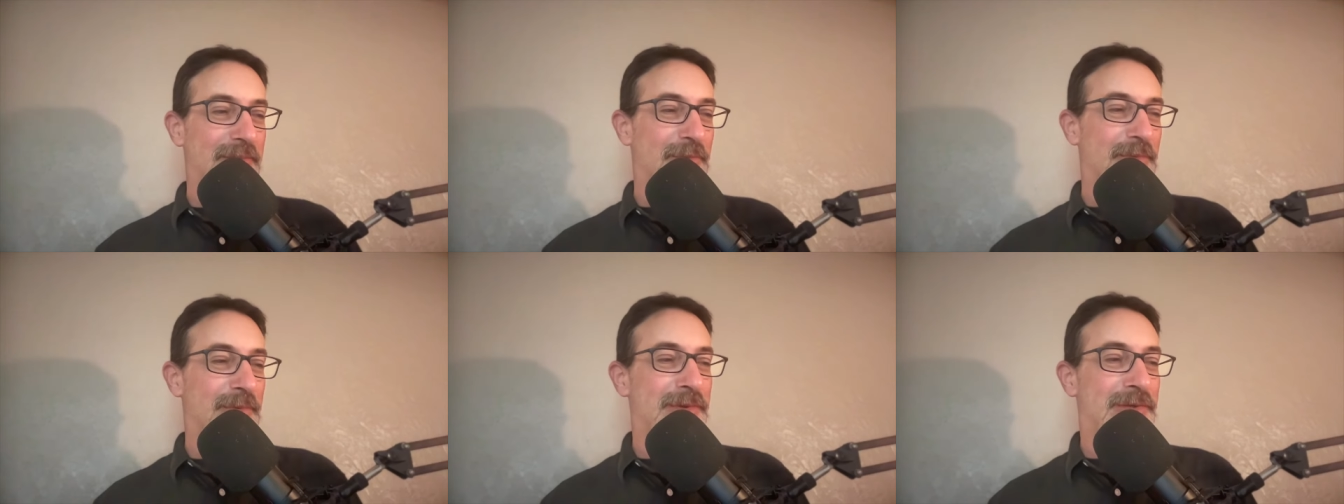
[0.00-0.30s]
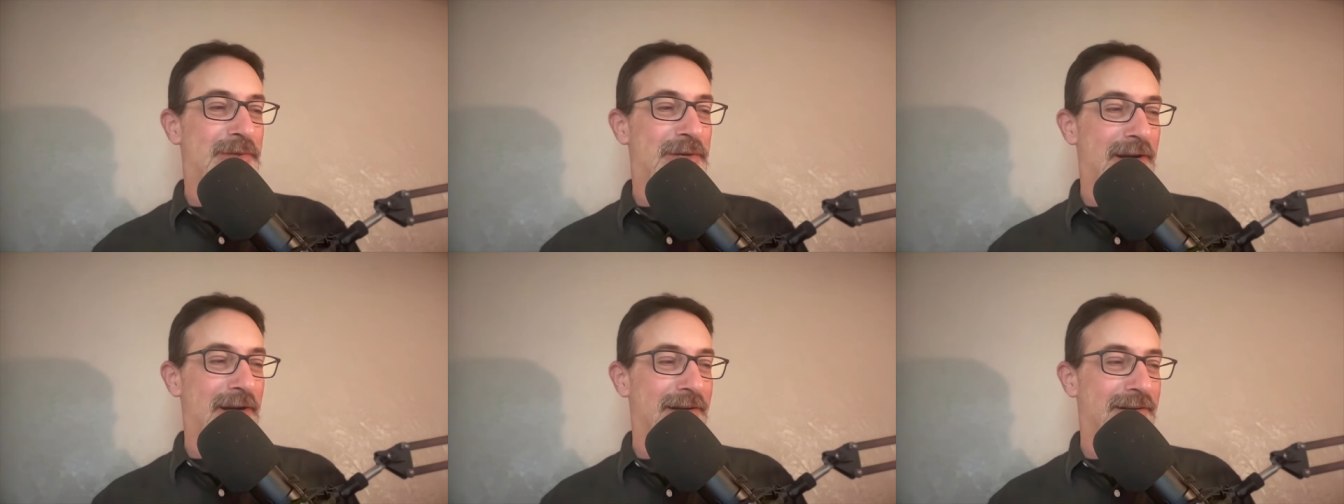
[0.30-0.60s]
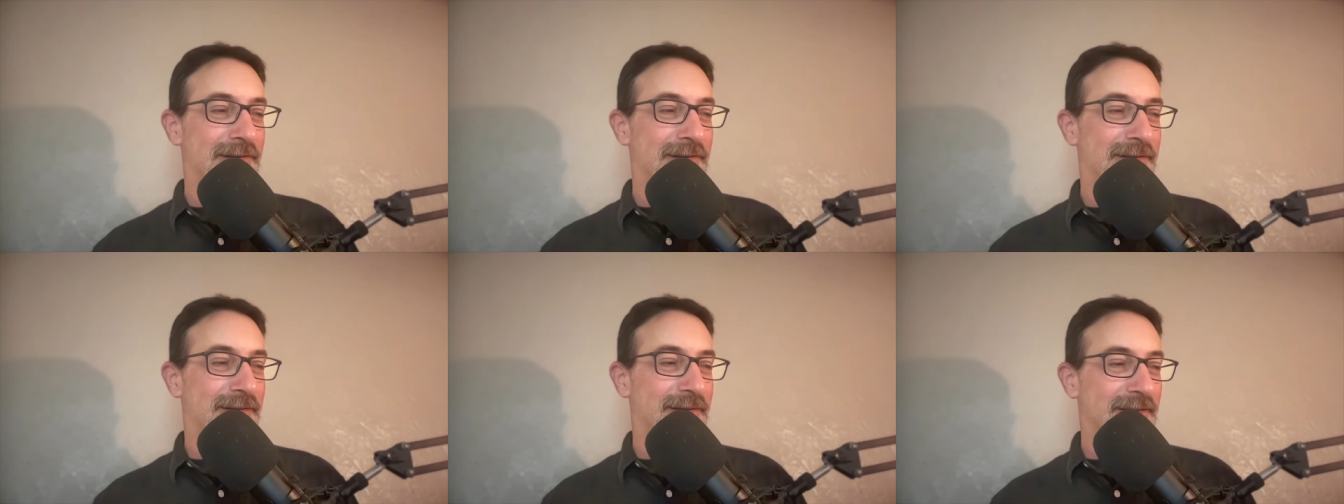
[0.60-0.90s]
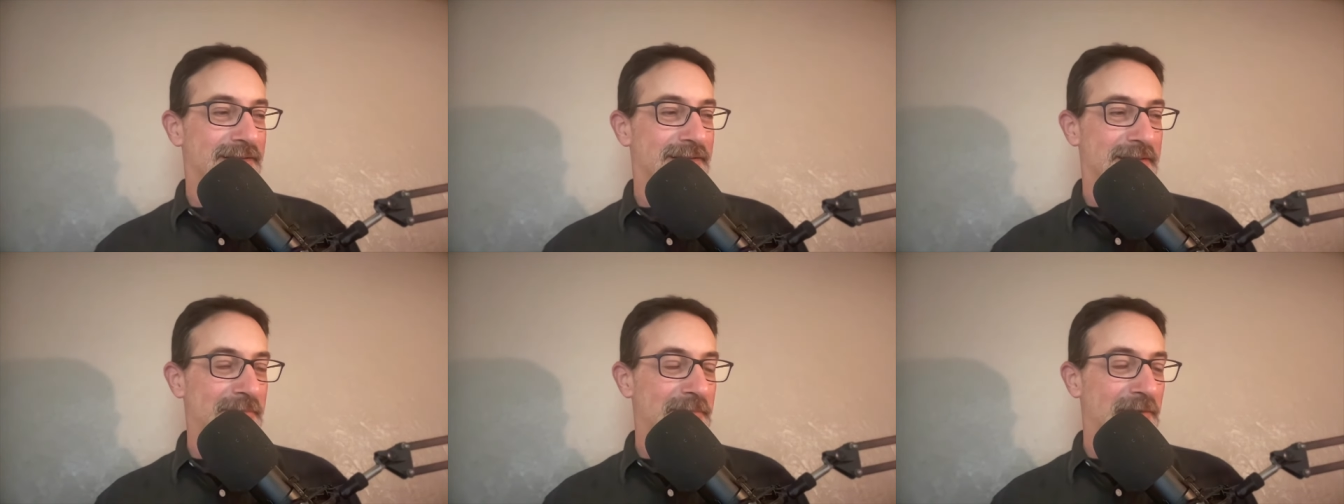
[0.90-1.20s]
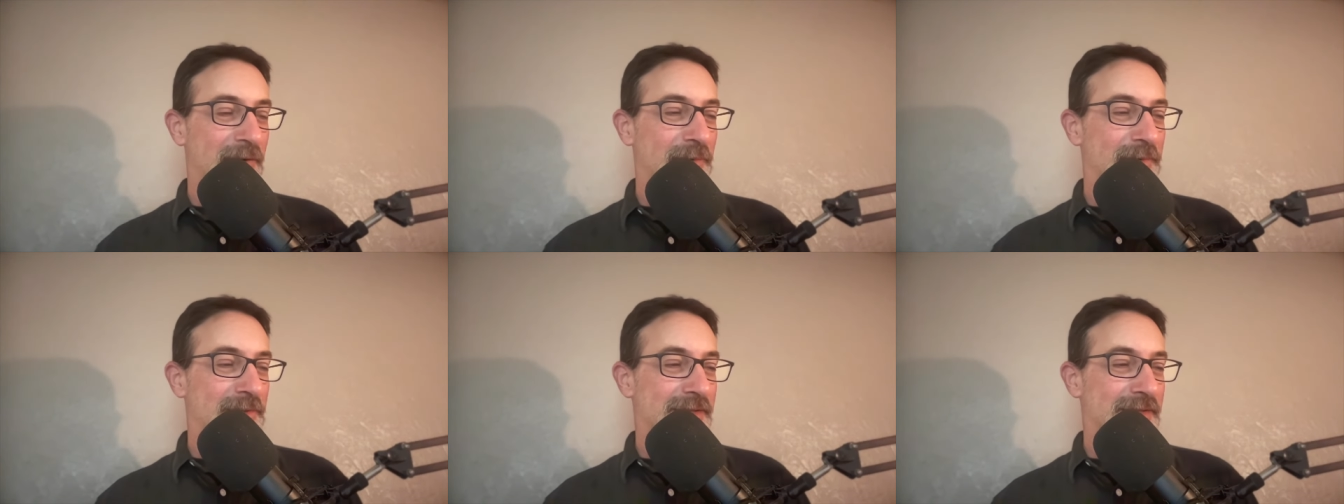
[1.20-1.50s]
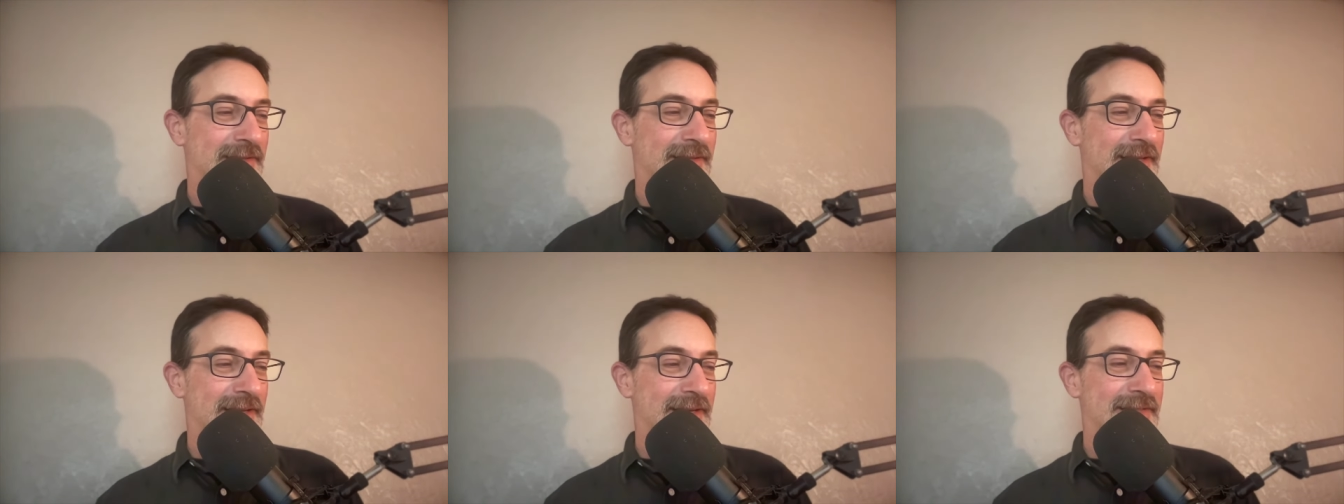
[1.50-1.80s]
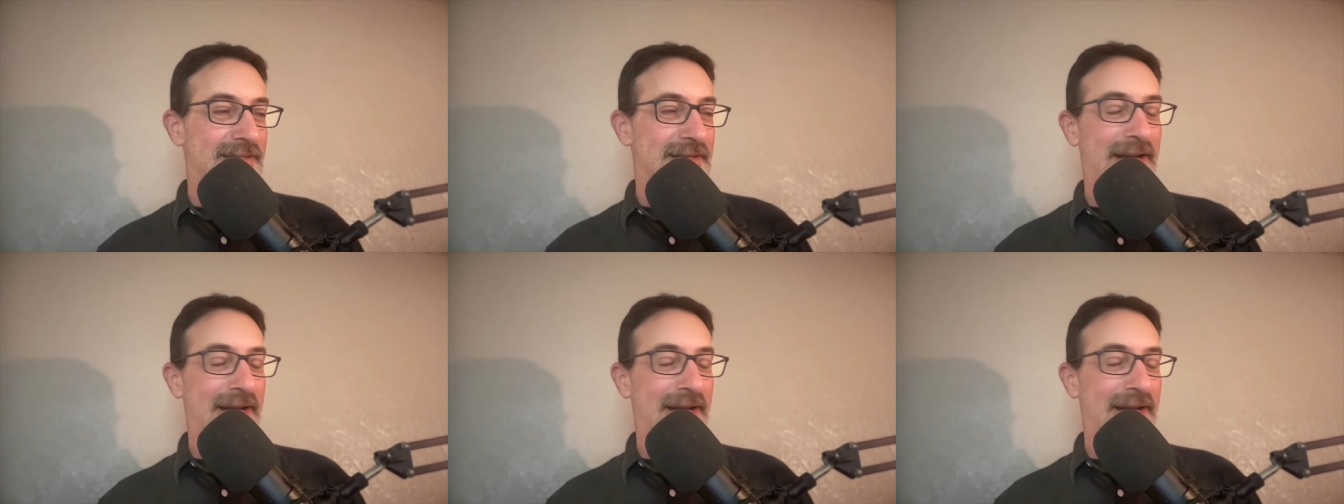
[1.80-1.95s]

we shared some notes and things.